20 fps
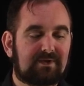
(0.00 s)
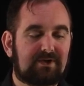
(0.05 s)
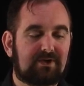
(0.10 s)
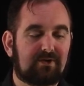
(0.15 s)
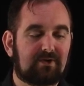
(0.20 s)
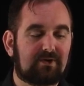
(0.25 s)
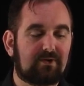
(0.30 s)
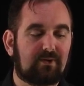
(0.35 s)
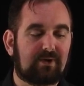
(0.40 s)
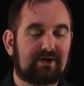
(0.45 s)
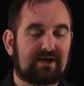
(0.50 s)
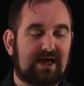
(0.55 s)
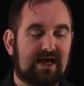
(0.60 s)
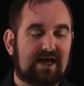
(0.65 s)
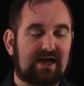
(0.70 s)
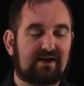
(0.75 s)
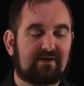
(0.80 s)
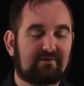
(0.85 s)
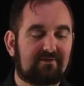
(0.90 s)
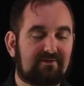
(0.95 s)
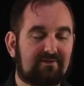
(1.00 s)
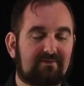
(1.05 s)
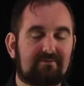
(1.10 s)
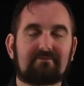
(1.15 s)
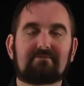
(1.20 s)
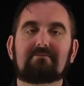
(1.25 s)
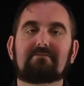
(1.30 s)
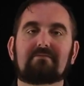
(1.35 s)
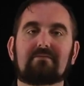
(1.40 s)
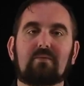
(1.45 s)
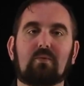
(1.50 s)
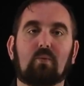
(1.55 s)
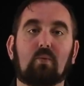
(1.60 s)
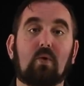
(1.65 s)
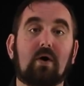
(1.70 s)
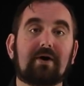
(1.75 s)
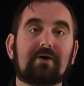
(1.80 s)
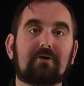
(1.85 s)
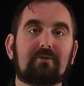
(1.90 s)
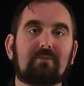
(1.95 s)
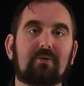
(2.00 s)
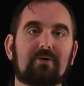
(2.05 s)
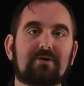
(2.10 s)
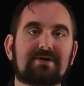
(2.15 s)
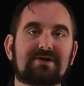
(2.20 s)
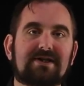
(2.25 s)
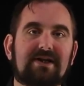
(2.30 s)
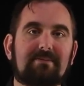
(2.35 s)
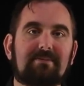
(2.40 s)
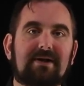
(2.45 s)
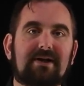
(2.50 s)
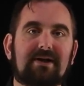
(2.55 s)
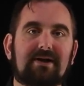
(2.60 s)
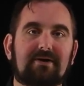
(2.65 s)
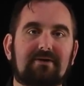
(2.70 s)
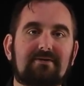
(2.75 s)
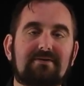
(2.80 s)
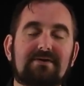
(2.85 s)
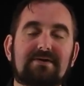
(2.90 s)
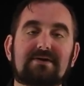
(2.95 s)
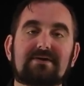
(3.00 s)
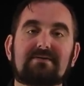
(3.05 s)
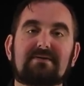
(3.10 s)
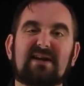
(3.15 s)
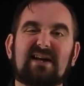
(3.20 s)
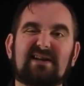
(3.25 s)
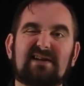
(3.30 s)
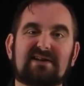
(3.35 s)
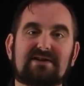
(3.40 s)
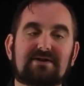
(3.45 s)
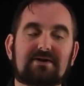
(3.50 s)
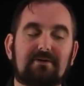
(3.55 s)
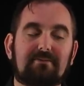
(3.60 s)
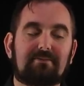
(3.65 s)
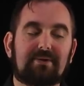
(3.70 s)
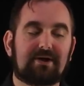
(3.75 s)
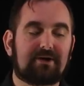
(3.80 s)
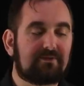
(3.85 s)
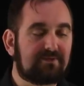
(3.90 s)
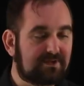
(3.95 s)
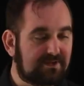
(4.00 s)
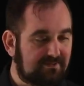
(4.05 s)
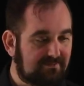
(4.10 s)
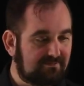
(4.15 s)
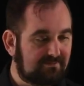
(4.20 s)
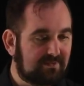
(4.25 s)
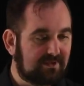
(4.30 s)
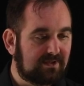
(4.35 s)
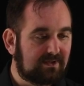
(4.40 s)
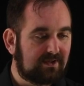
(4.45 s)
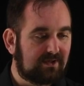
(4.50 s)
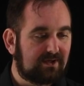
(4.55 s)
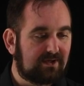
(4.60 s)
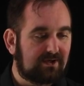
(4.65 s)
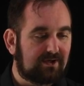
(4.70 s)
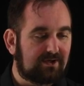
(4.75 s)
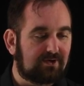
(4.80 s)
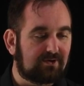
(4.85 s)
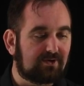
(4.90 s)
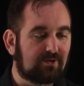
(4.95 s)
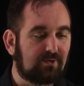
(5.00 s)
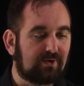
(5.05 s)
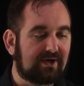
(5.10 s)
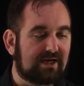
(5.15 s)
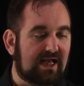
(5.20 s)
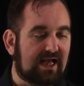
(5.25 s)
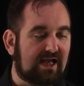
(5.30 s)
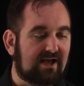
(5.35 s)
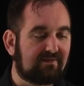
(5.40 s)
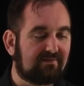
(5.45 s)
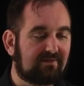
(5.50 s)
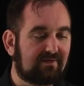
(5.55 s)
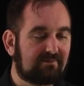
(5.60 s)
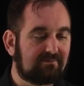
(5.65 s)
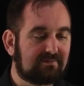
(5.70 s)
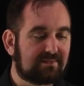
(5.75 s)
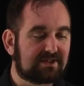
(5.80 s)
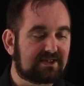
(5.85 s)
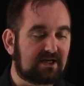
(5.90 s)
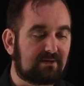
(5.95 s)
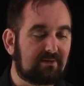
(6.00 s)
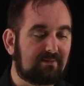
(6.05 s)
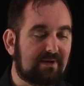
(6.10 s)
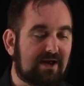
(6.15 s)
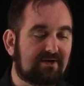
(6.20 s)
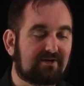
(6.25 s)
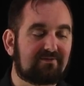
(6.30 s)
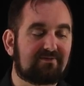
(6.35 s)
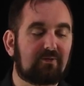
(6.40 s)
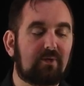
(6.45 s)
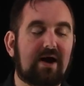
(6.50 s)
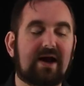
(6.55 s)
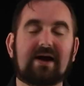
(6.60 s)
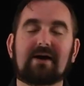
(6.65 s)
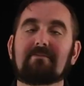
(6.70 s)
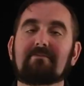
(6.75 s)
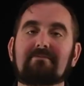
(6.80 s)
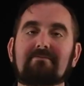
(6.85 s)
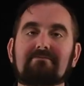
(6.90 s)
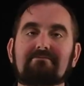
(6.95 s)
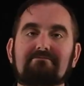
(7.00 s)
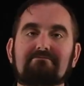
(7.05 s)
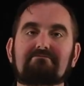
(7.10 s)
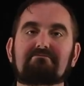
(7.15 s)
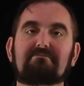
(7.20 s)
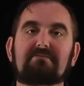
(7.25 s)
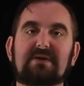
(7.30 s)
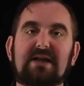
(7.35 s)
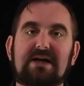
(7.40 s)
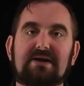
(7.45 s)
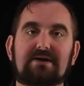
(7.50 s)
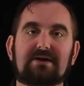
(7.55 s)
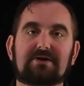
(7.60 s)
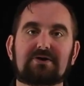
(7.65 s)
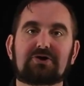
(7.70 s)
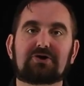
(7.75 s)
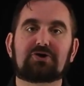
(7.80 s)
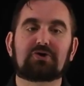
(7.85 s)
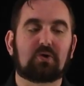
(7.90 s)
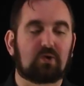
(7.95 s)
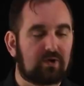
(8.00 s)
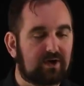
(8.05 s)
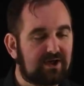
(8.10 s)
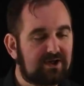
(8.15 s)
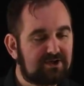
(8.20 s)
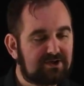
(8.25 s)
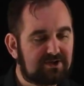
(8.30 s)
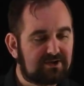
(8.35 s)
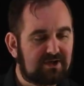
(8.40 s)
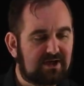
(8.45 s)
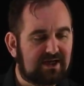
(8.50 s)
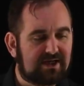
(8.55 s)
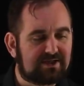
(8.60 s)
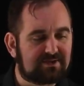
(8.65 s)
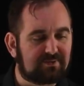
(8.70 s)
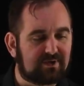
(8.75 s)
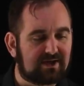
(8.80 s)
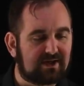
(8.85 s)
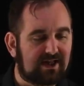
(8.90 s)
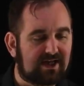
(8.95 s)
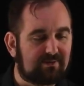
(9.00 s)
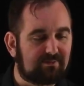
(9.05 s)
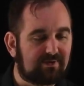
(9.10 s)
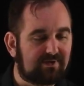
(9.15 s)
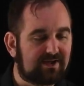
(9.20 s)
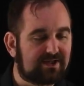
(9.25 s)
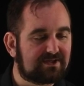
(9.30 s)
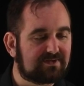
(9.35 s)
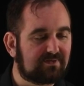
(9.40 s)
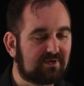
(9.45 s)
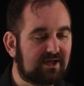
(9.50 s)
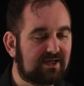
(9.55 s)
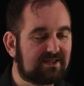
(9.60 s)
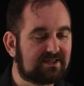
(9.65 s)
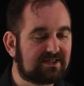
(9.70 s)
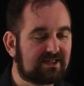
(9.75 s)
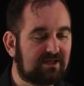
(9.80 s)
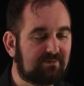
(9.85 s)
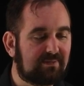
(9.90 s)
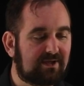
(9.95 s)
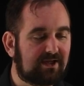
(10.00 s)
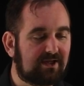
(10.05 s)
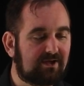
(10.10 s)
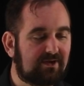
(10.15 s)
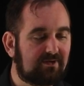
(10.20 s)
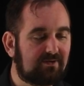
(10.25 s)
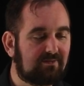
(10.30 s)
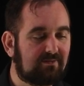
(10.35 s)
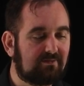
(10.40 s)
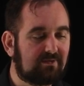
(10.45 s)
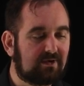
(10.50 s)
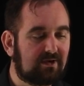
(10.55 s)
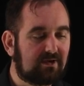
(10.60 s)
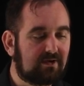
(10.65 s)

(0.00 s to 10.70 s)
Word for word: you're going to have one or more CPUs, that does compute. You're going to have some amount of RAM, that does storage. I guess we could label these, right? CPU,